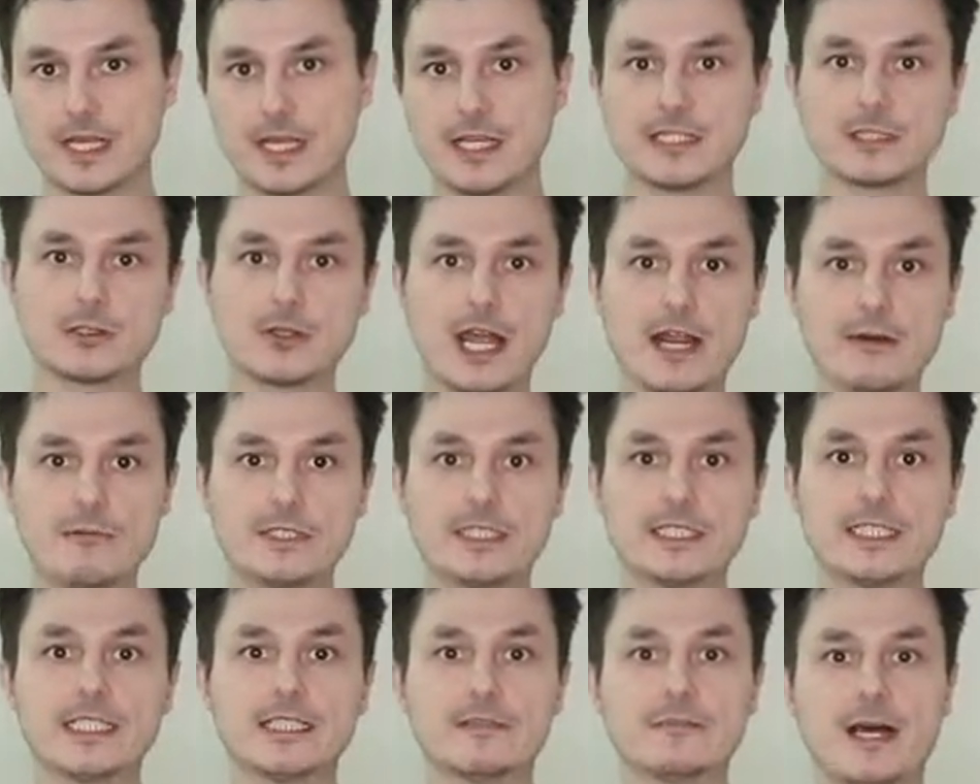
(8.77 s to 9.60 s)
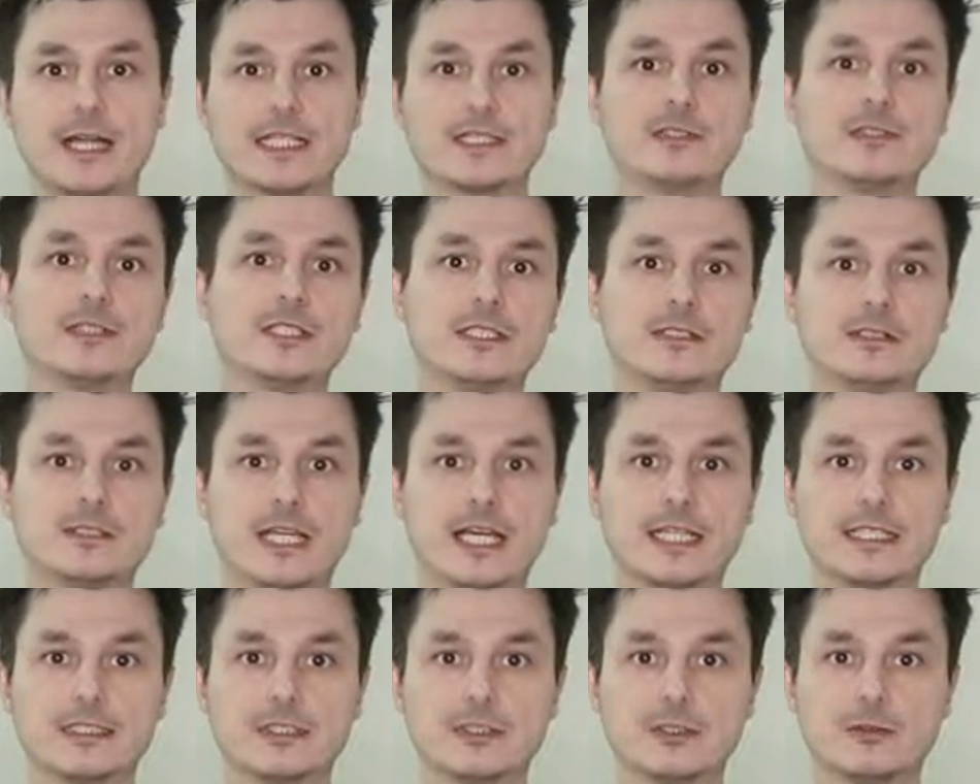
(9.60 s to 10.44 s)
So every 6 months you need to
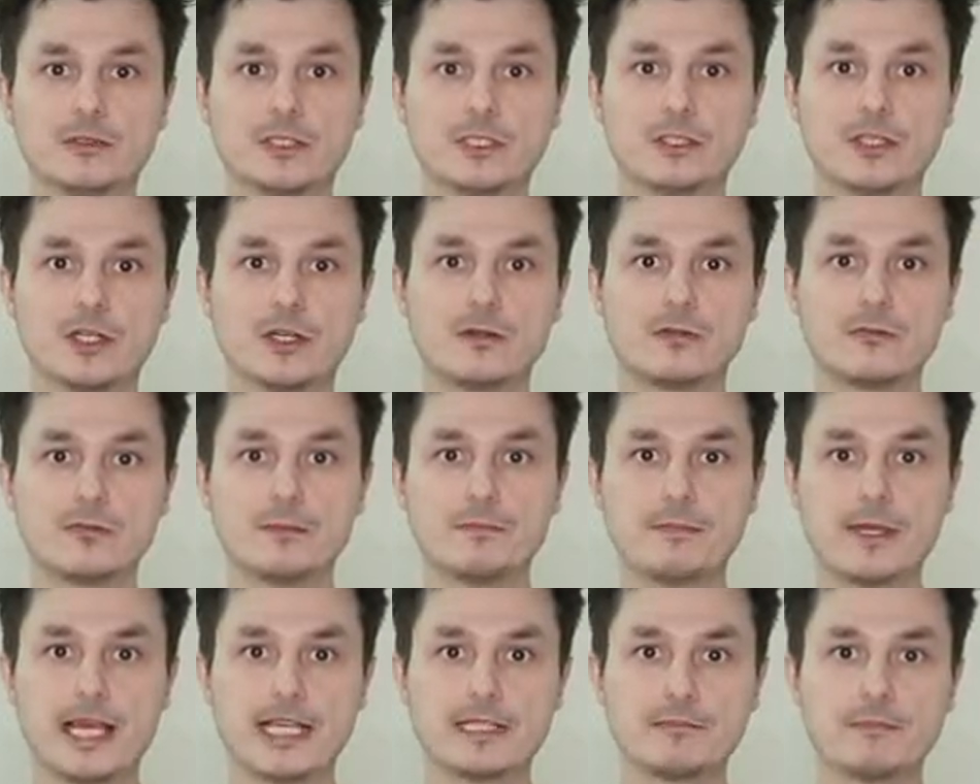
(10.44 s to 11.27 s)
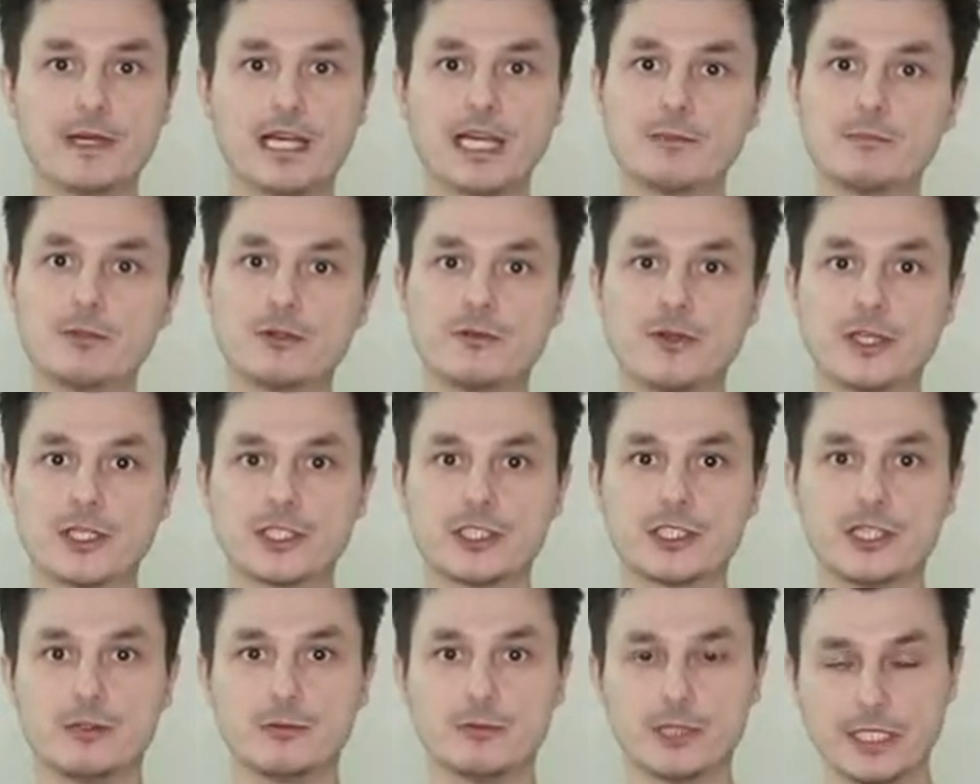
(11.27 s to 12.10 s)
get your reserve repacked by a
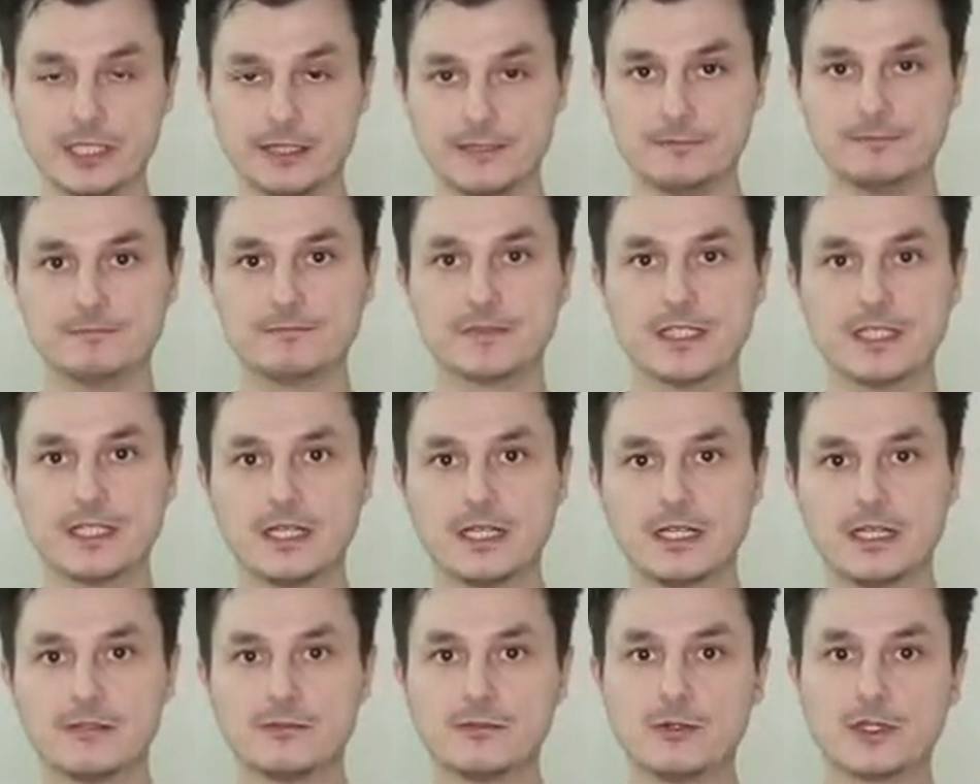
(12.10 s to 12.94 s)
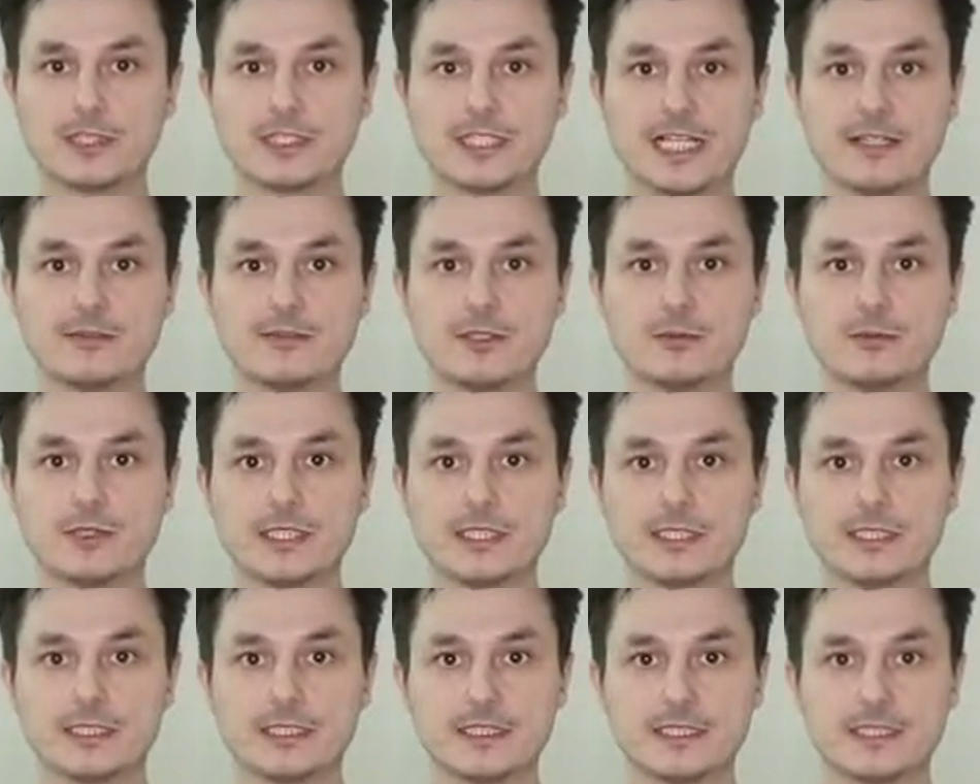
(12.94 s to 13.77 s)
professional rigger for safety
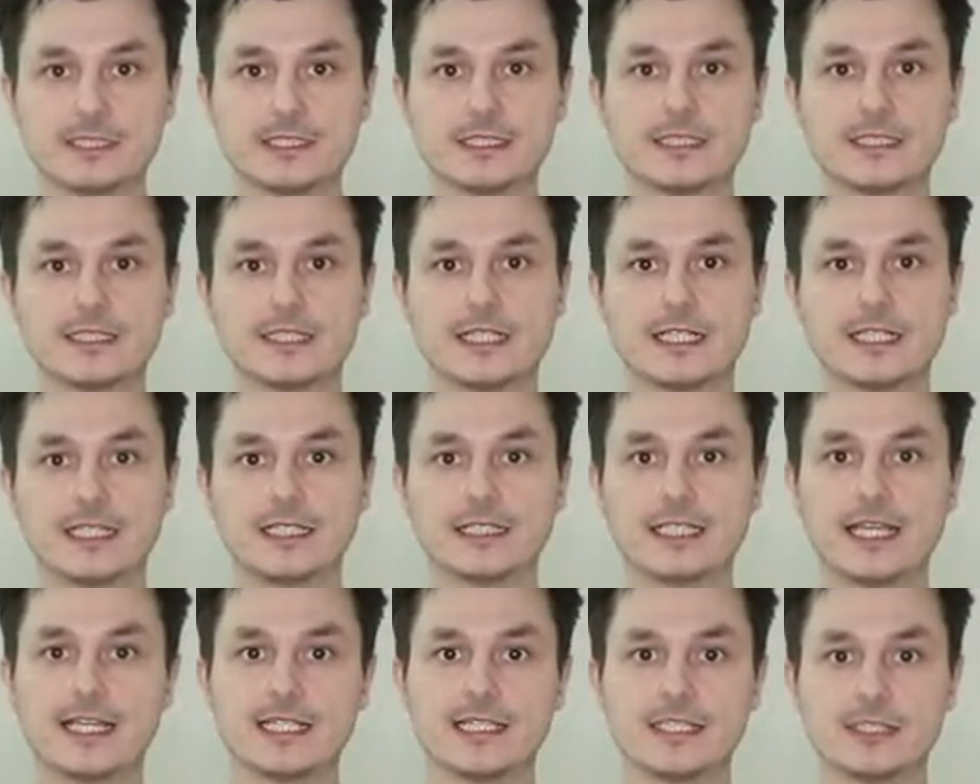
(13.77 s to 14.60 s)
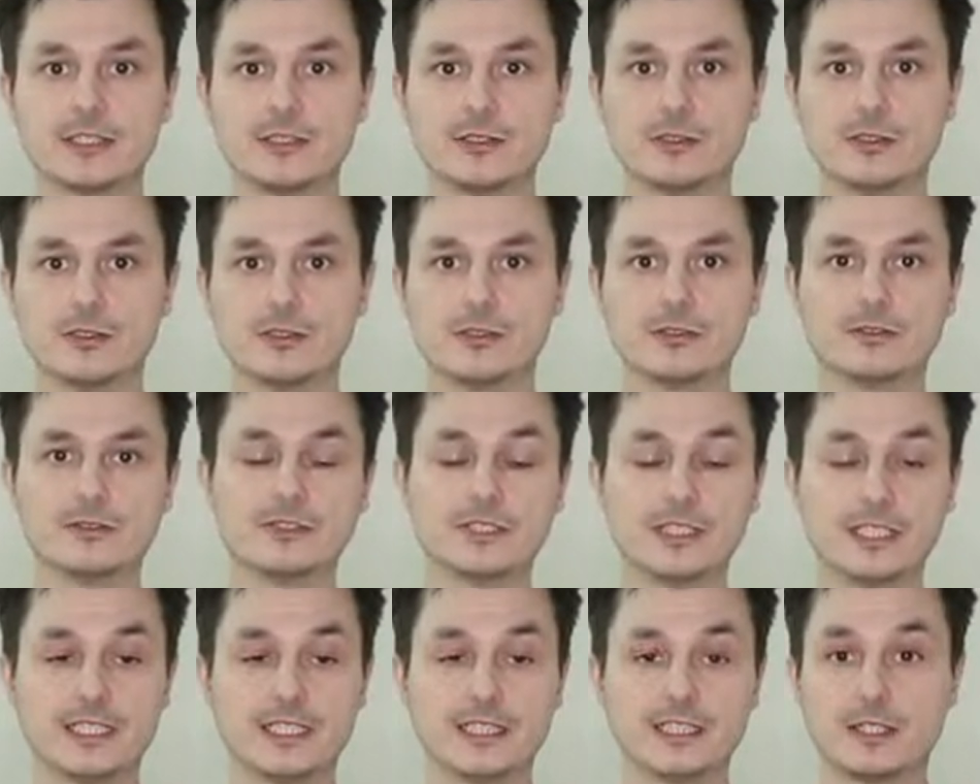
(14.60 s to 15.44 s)
reasons, in case you
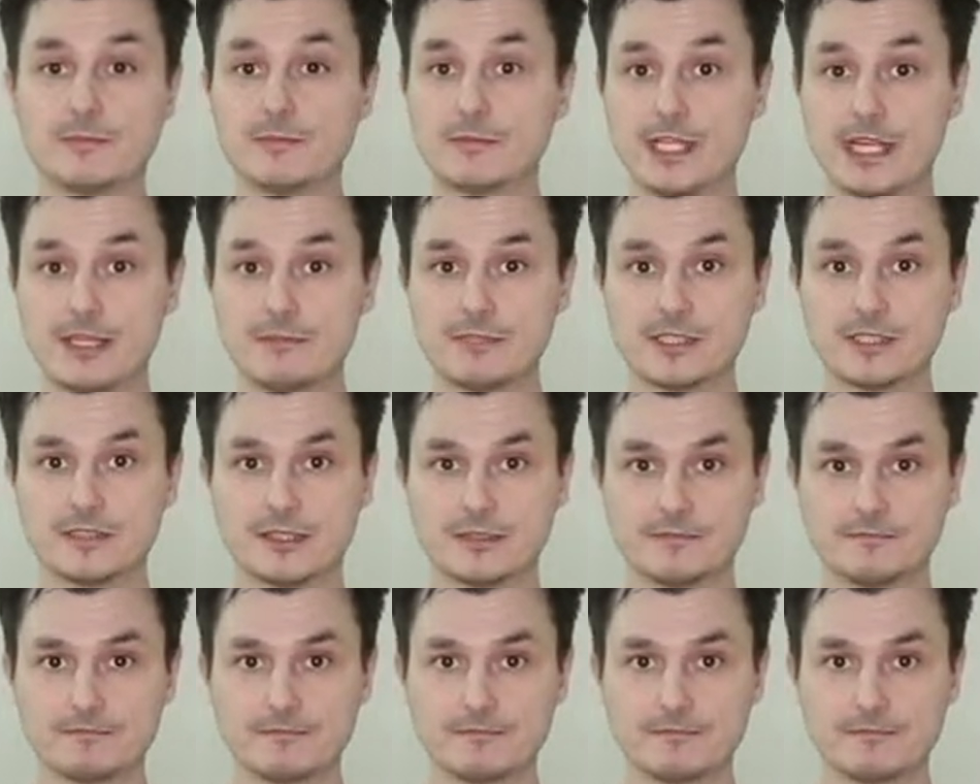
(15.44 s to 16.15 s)
need it sometimes.